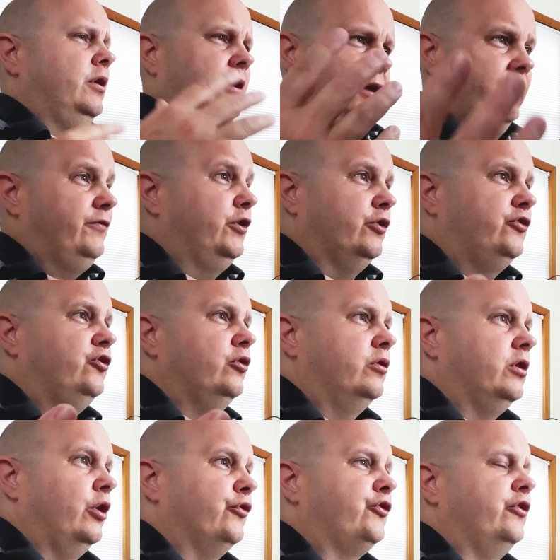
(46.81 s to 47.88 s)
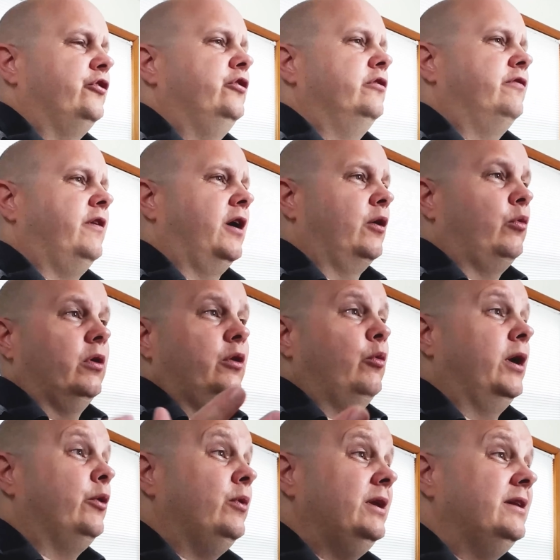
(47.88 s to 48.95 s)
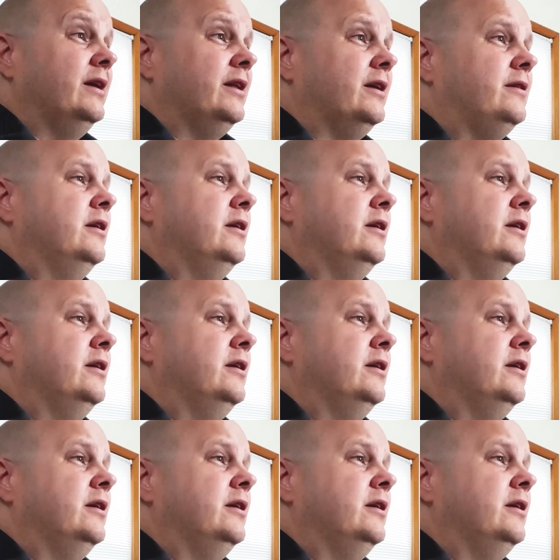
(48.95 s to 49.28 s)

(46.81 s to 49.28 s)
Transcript: if you're too close or too far? Well, the way we did it,